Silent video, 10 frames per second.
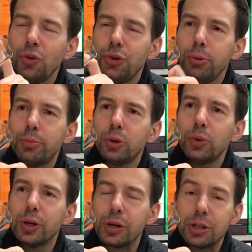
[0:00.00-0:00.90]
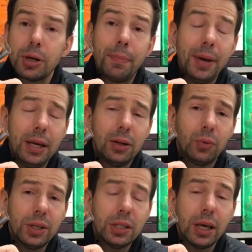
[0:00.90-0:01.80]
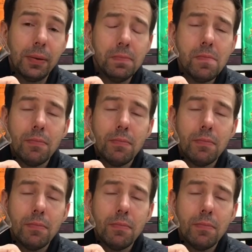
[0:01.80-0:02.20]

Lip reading: Two Brewers peated whiskey.